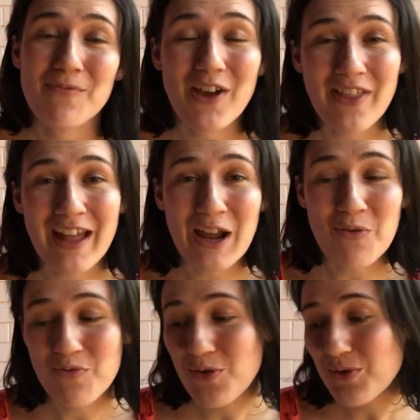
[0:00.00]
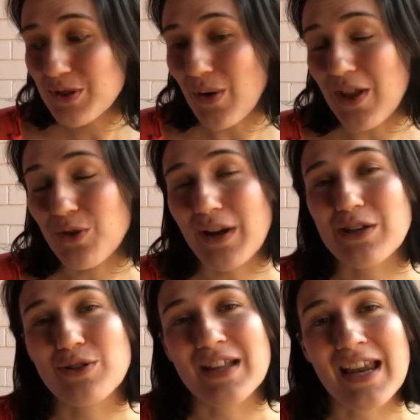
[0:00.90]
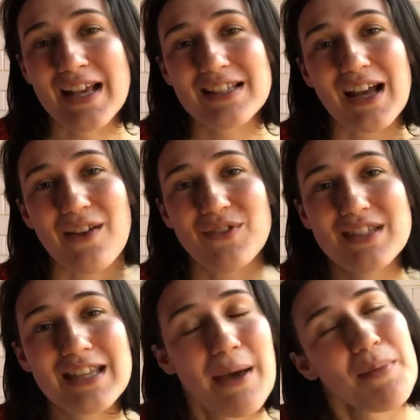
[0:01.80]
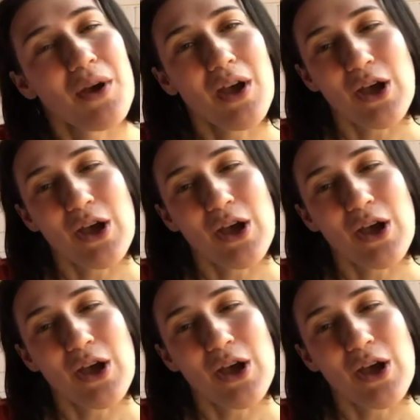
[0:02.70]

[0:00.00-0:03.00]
found that helpful, so I thought I'd do the next kind of step.